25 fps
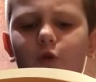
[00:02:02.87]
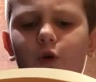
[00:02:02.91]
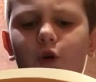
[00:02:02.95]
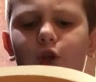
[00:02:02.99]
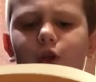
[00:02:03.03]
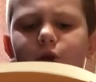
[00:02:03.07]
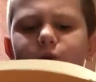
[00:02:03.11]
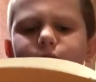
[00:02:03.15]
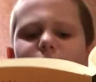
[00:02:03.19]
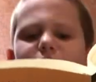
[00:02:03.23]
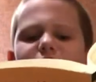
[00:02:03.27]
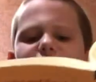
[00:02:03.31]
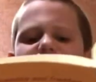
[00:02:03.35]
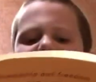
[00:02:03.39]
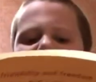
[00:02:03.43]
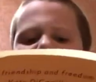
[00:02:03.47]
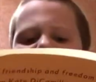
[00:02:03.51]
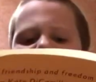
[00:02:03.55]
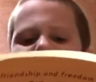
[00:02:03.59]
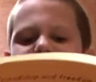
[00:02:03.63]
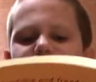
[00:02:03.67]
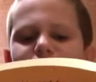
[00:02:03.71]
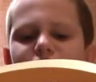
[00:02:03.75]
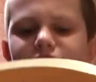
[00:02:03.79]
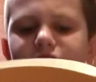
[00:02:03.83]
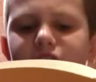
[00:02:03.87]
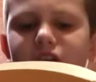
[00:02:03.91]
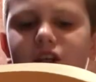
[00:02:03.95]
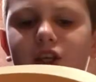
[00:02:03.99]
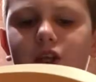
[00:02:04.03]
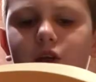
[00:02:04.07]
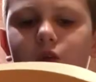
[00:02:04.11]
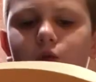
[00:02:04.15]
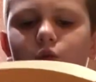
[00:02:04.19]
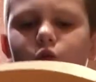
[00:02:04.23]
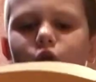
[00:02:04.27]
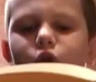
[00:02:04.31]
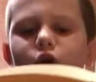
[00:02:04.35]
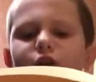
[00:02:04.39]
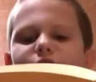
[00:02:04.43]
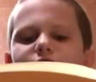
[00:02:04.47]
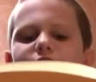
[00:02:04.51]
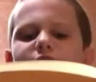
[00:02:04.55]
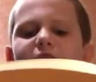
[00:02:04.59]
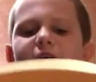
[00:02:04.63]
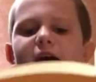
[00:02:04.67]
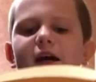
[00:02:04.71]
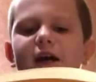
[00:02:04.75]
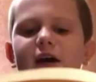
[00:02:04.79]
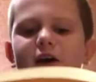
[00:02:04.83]
Willie May, he would
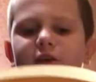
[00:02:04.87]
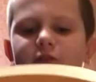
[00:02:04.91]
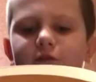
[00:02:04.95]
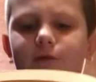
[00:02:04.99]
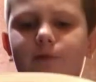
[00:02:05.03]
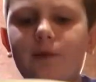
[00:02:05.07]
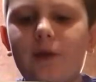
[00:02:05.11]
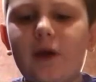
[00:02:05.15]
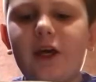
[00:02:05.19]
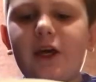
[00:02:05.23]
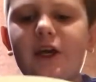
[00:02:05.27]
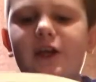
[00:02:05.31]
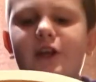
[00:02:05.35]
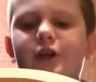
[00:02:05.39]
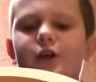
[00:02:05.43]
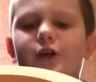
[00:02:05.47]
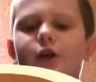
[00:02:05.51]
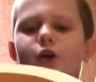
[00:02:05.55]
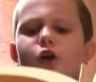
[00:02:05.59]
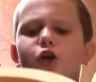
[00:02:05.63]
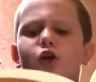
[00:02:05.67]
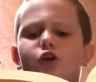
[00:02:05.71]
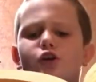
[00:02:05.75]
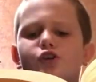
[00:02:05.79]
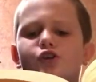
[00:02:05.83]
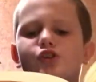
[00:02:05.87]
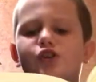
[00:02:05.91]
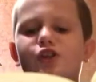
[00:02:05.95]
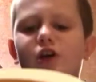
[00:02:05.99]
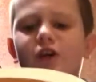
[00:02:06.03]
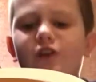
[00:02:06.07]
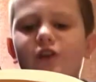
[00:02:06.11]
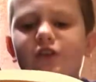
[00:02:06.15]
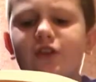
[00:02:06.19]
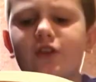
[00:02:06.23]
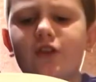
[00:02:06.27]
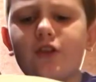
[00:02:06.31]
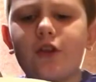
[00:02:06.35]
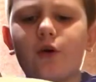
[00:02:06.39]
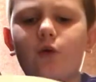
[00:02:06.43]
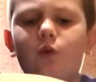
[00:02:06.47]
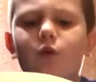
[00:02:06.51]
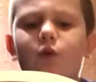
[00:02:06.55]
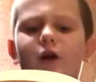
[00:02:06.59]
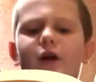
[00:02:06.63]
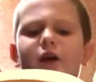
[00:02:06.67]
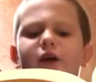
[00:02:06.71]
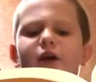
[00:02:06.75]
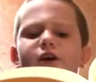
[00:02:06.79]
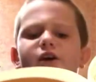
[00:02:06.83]
have made her just the
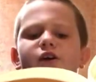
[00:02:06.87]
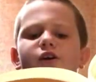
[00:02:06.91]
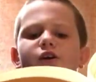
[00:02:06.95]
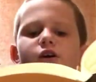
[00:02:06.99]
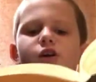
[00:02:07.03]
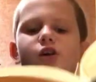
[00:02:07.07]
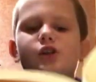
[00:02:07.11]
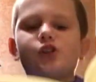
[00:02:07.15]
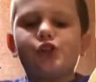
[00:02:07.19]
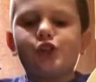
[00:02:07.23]
way